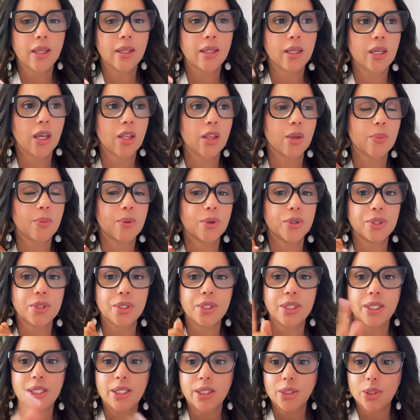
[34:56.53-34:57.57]
The other
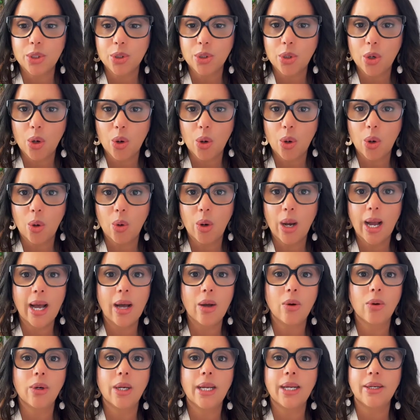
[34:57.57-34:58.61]
person needed to go
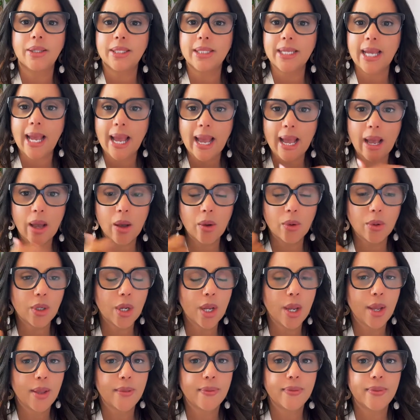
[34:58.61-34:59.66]
out of town.